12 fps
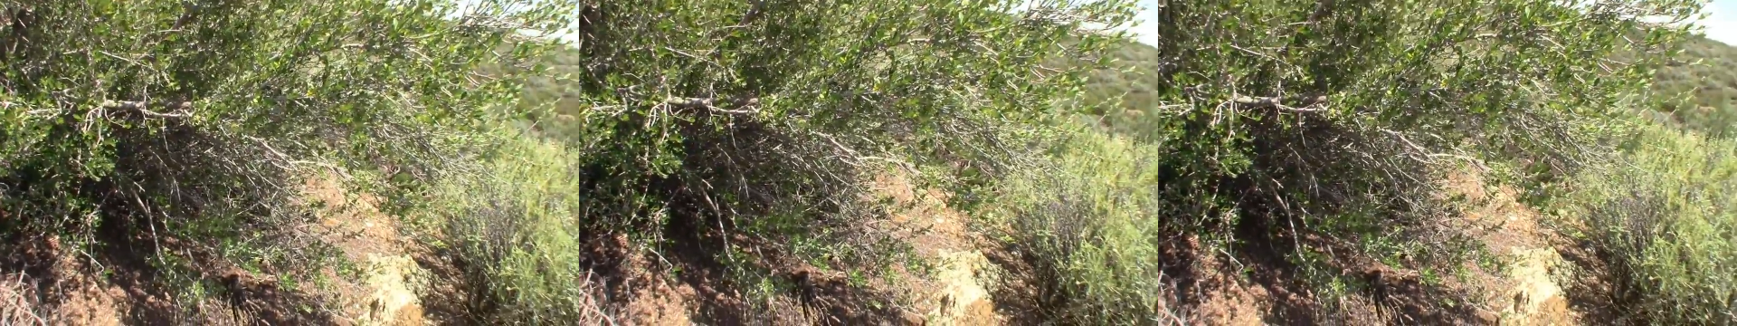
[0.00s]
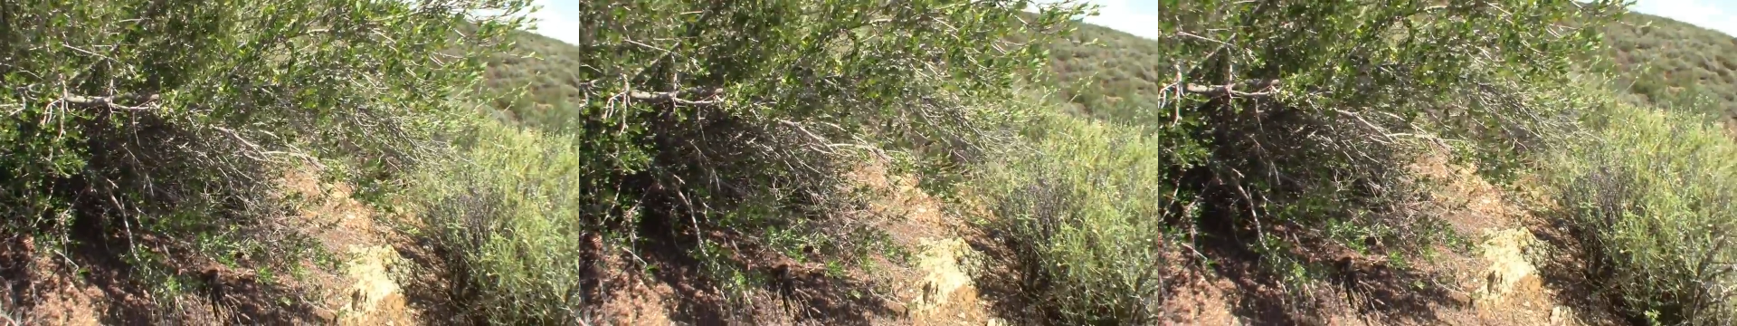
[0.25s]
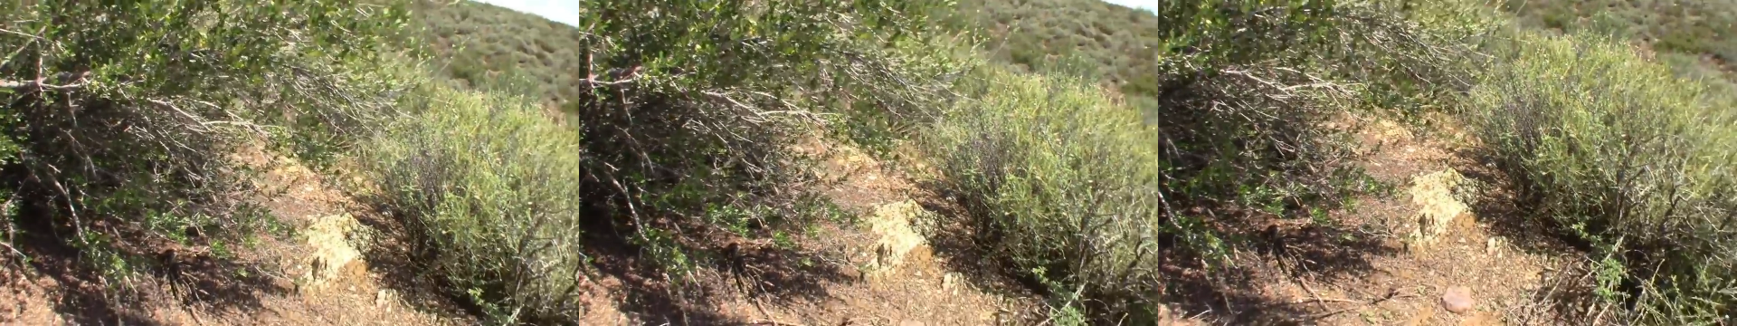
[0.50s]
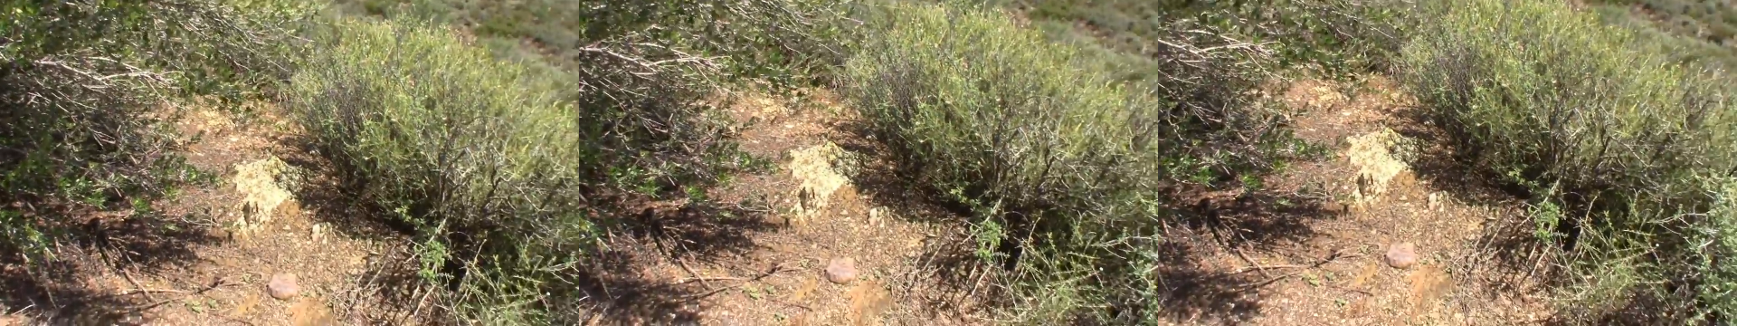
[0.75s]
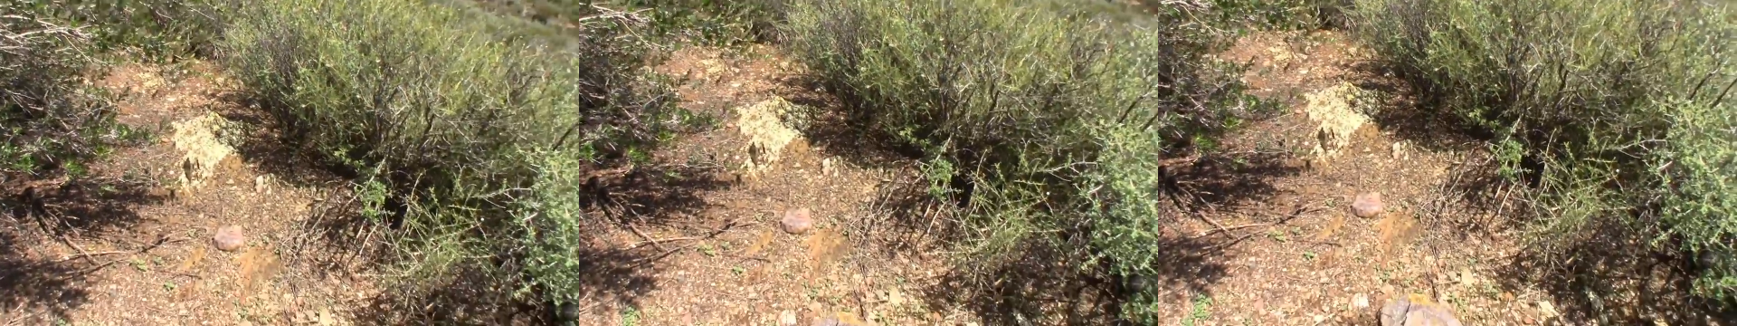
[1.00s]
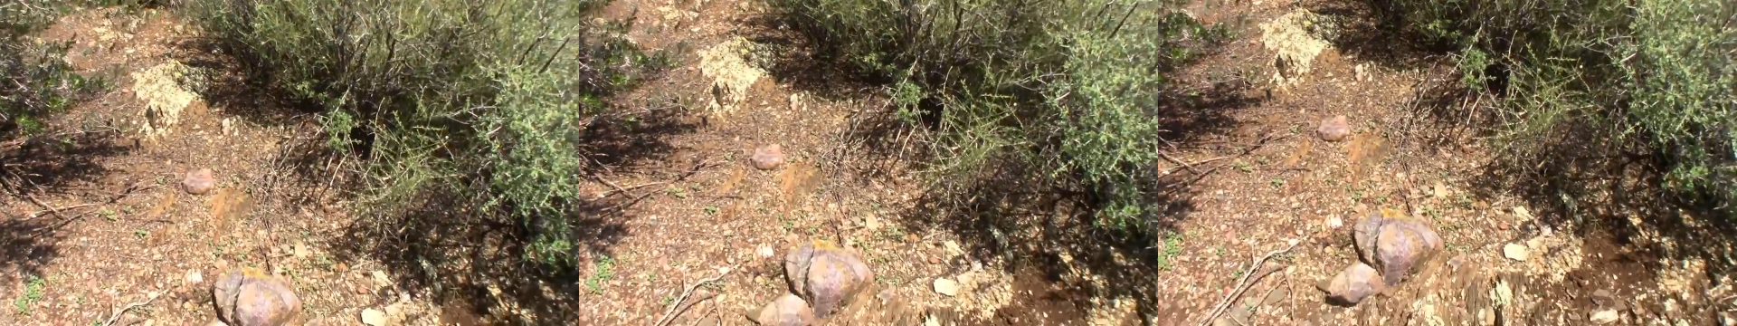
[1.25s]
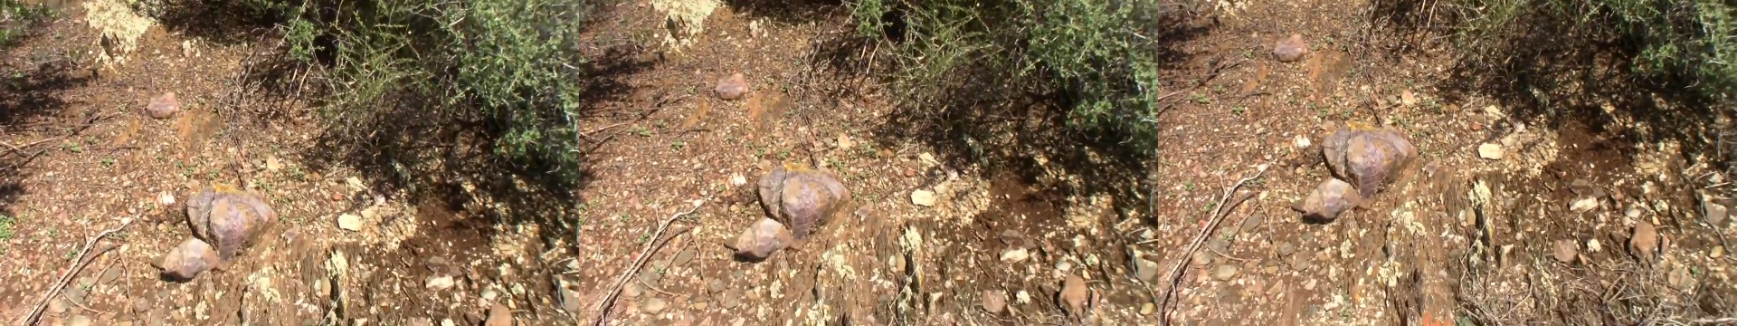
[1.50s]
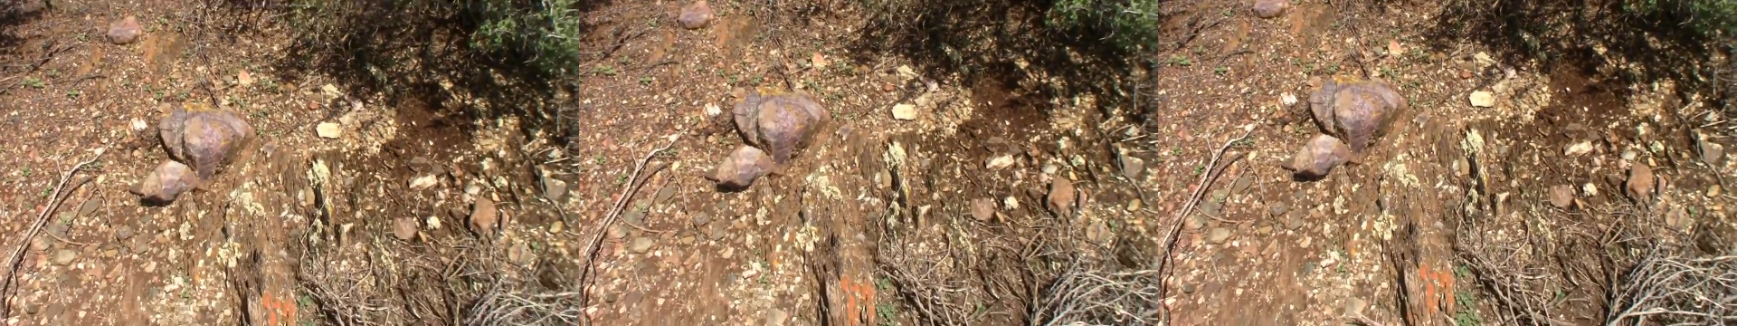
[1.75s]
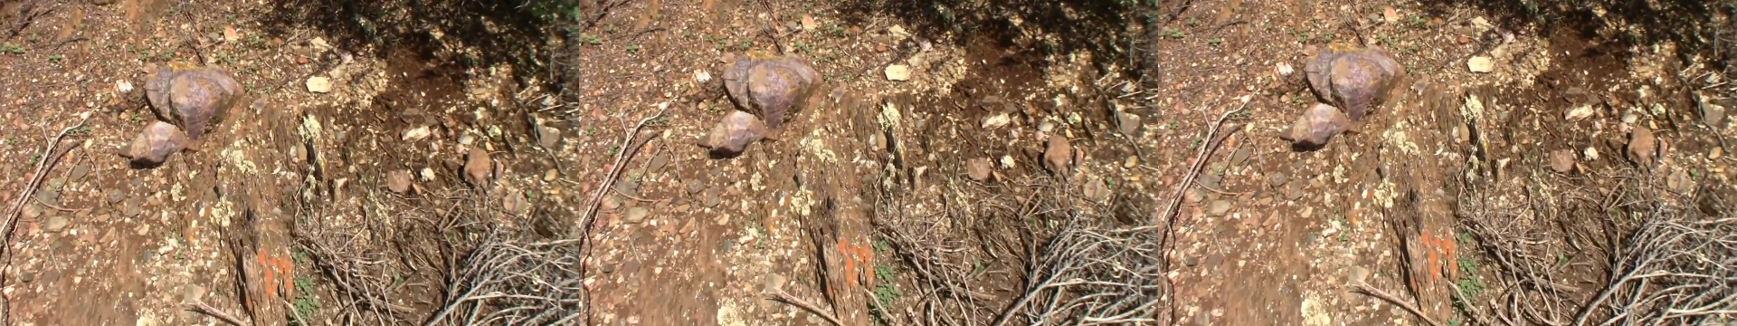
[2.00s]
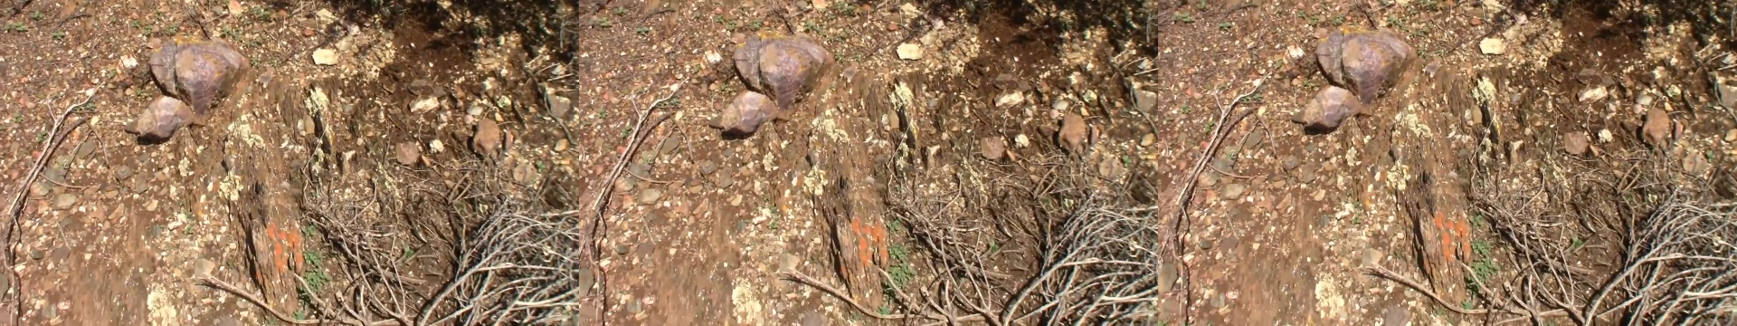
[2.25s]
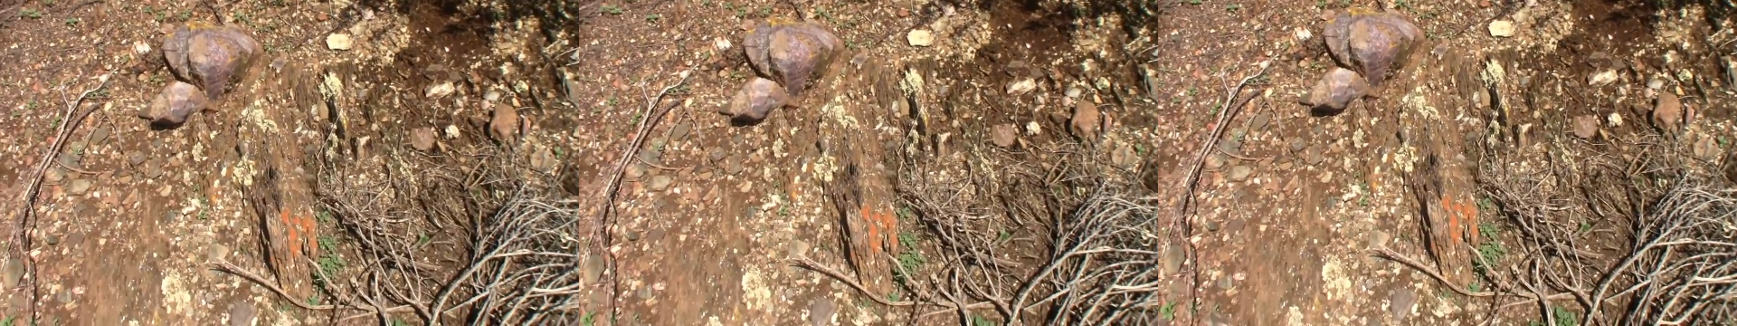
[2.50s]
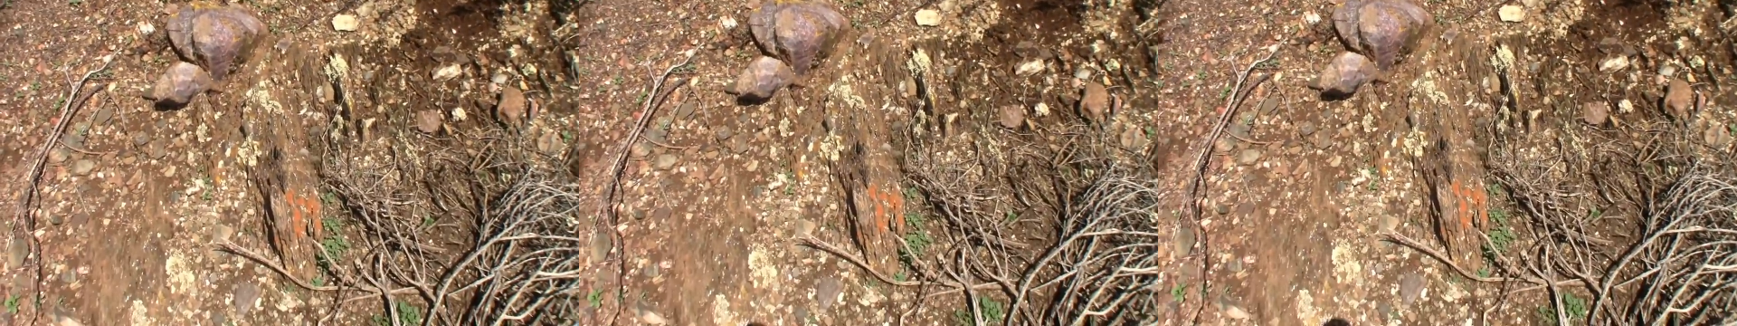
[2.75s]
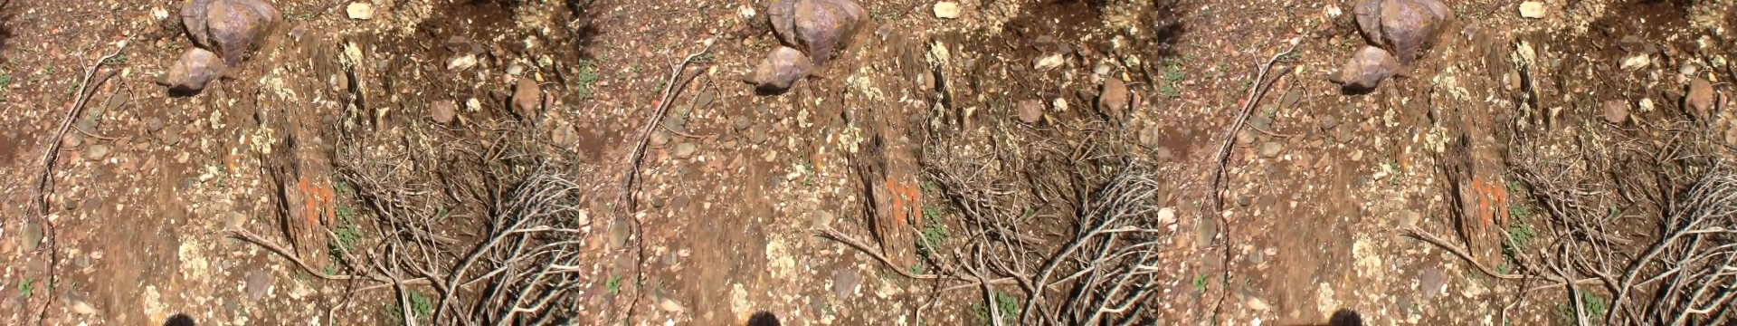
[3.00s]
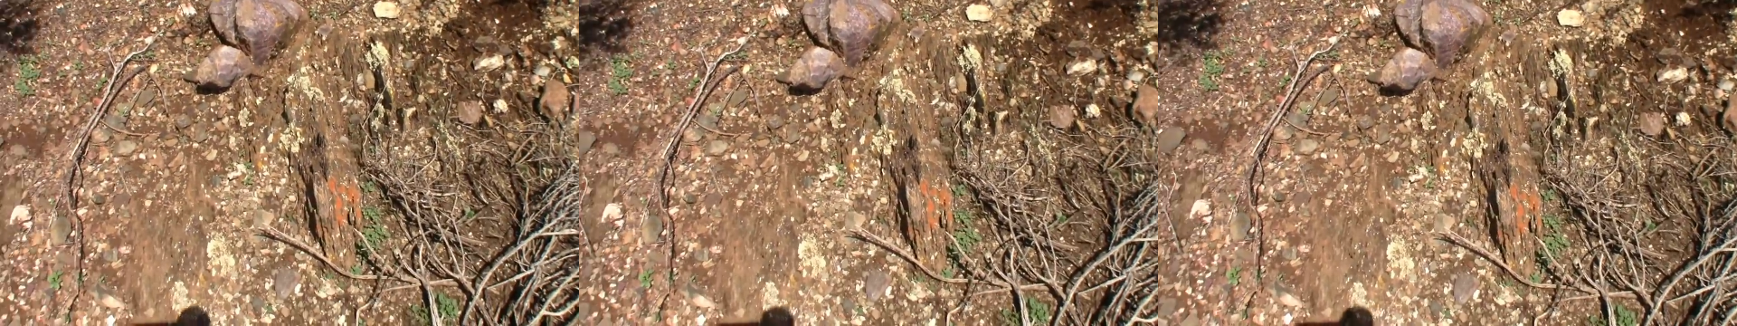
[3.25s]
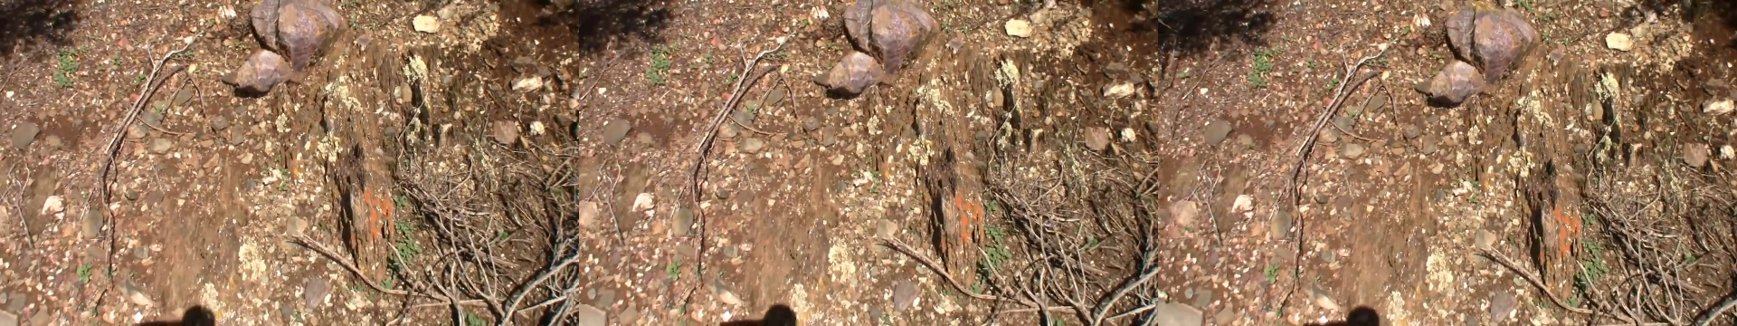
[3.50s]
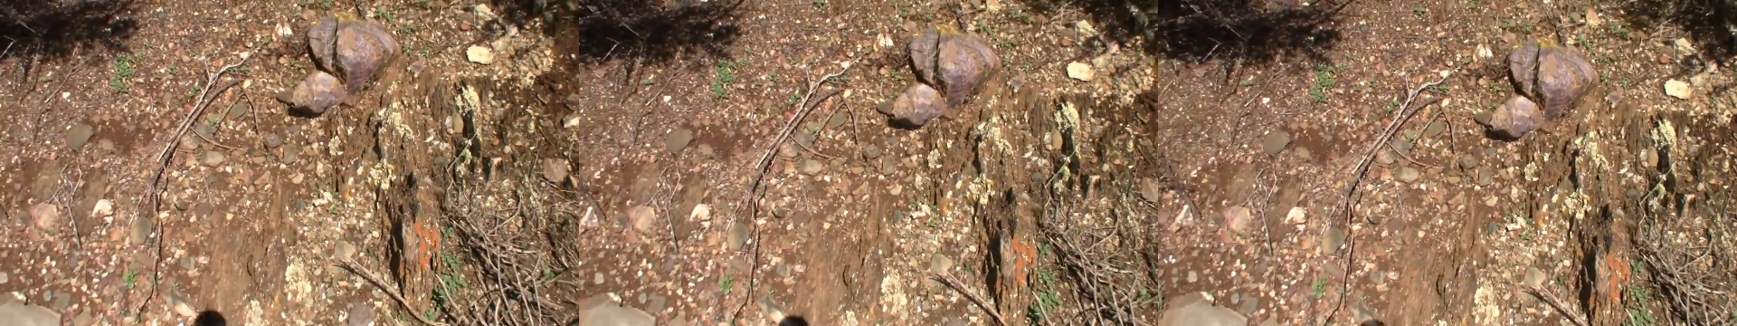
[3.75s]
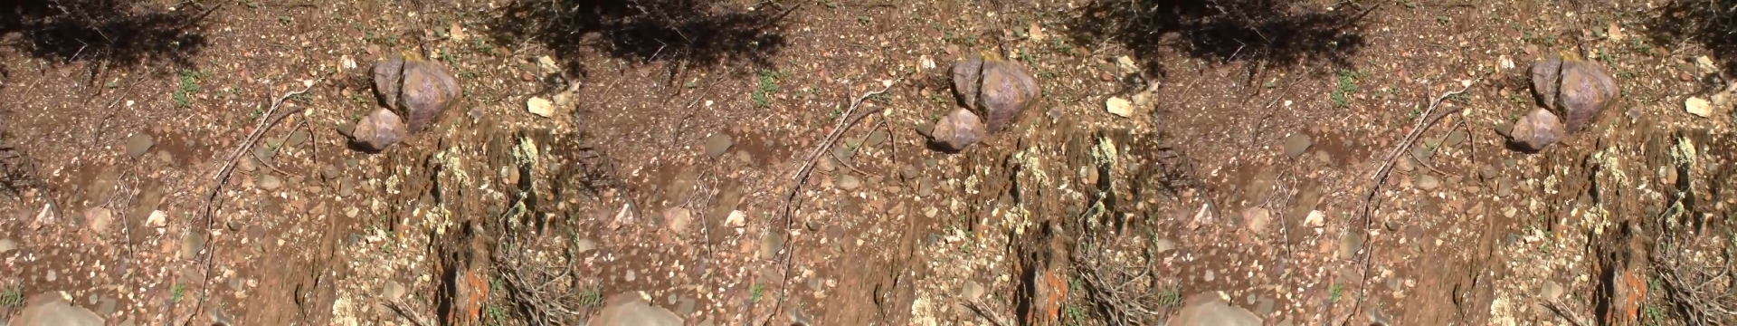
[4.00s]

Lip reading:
(no speaker visible)